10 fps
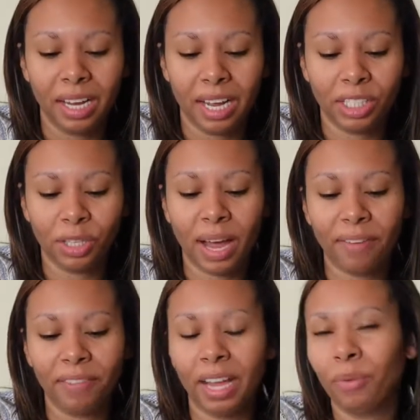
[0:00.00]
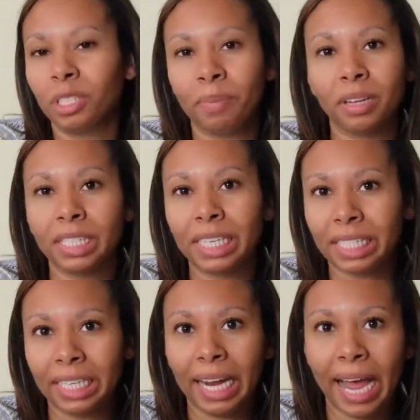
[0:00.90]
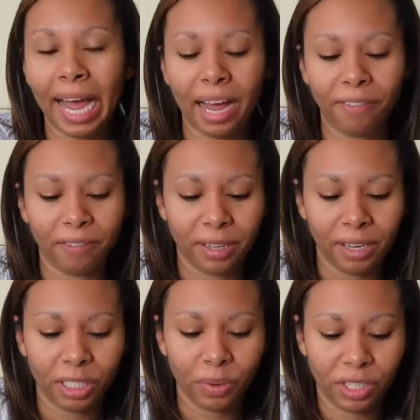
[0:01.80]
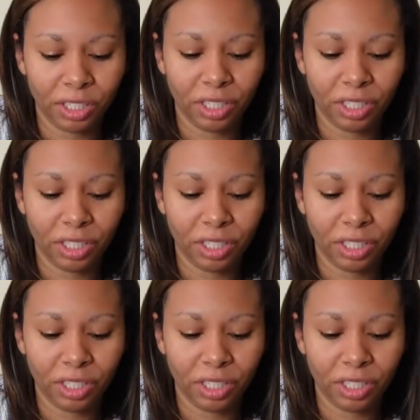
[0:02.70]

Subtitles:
and so half of that was about 6.5. So I just